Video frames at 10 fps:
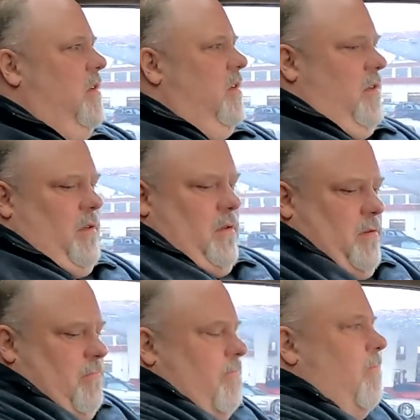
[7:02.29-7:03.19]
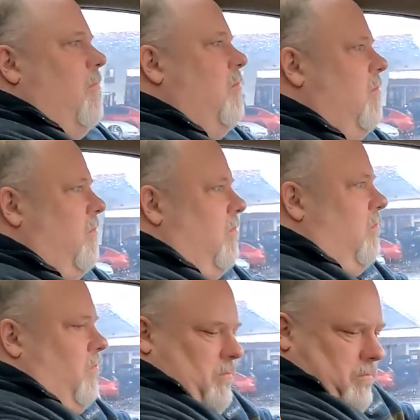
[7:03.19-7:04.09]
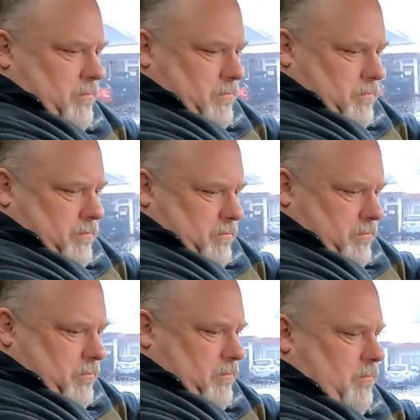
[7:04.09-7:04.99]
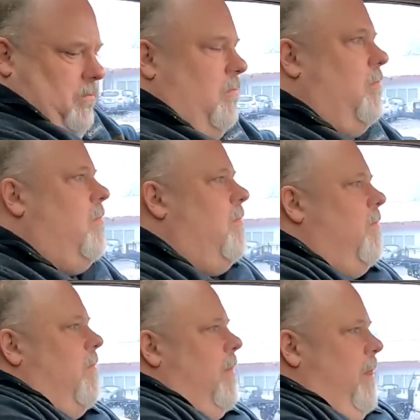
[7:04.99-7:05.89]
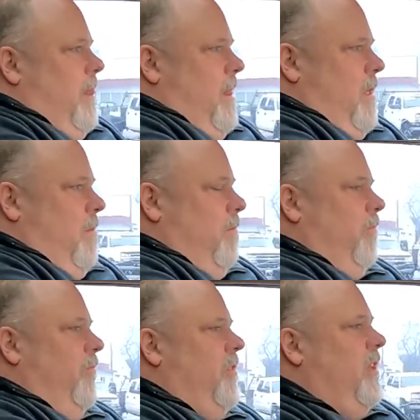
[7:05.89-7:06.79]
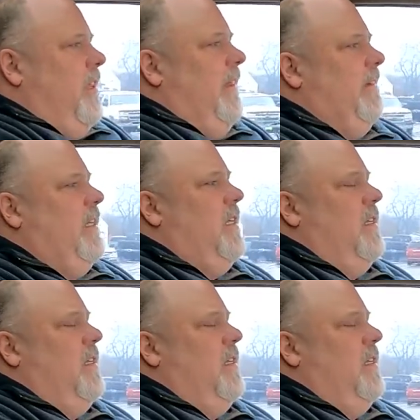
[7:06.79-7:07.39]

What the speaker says: The person shown says nothing.